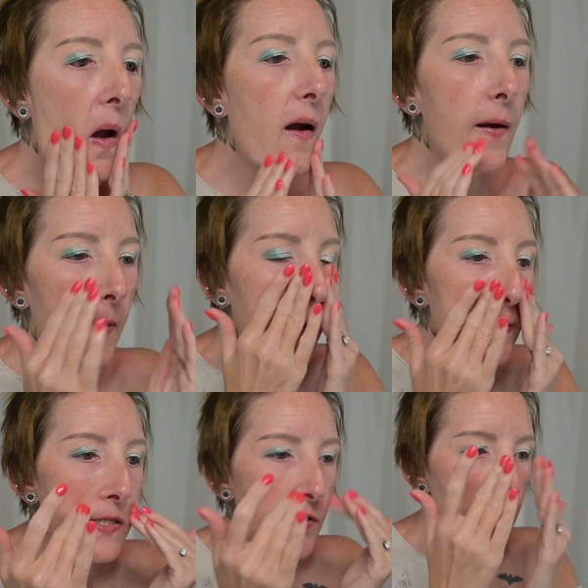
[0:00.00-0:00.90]
It
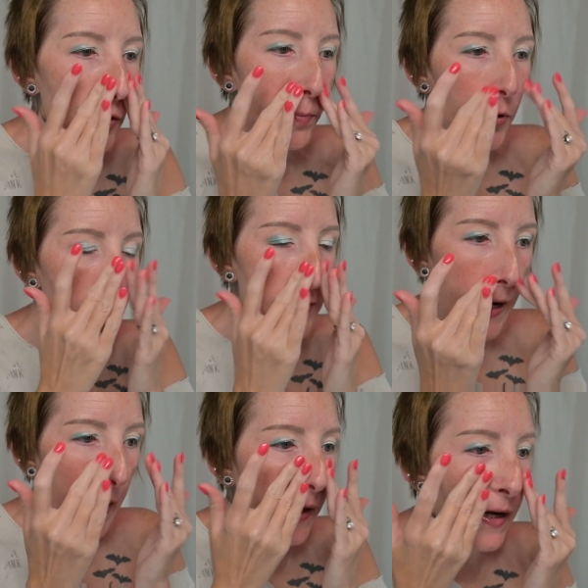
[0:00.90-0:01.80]
is super
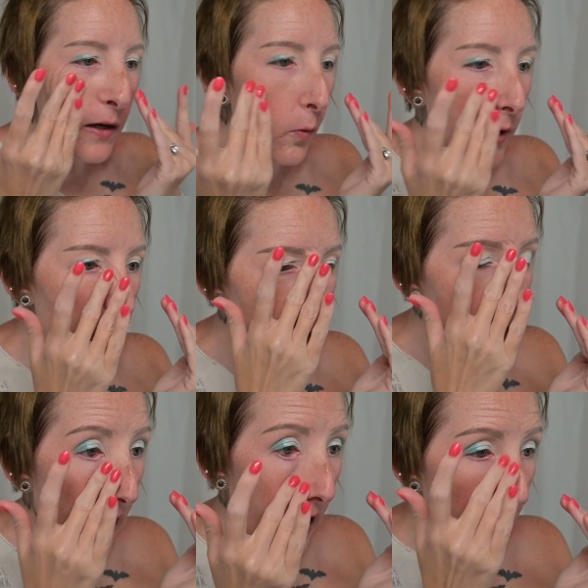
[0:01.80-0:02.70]
tacky, which
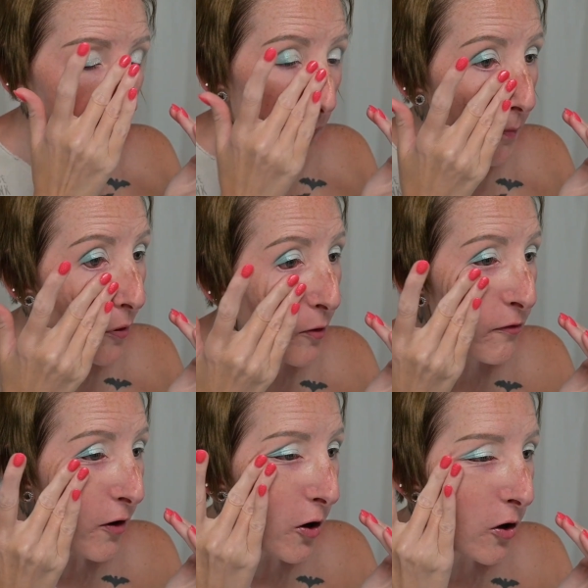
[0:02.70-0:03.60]
I
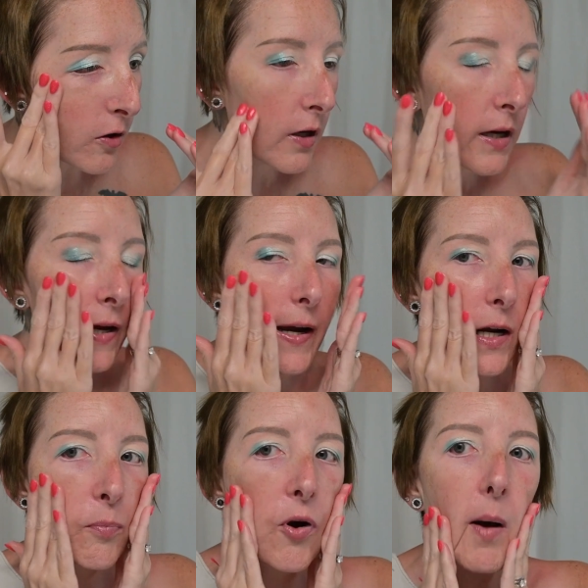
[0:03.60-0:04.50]
prefer in
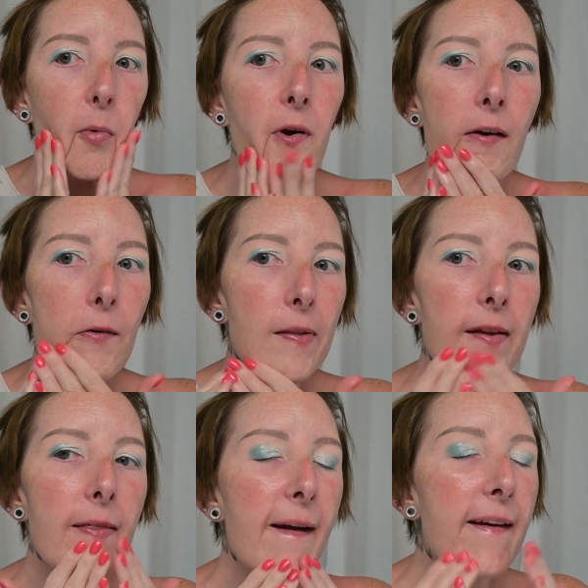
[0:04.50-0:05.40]
a primer. I really
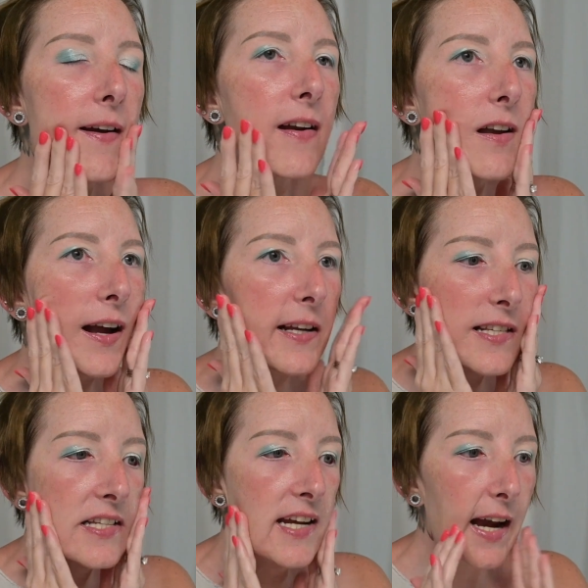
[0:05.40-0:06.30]
like a
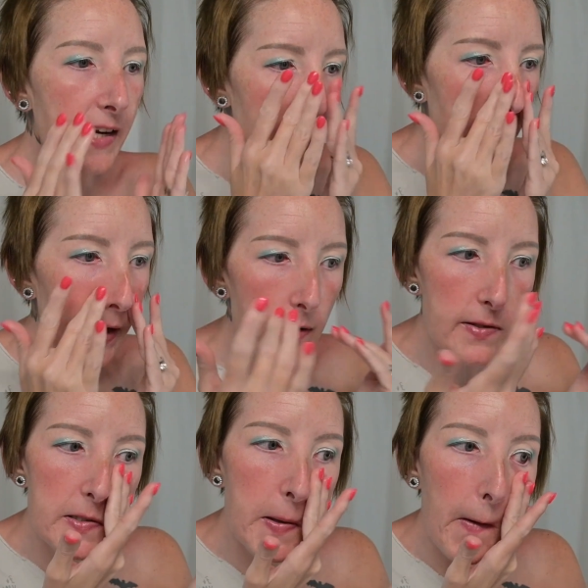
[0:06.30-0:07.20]
nice tacky base.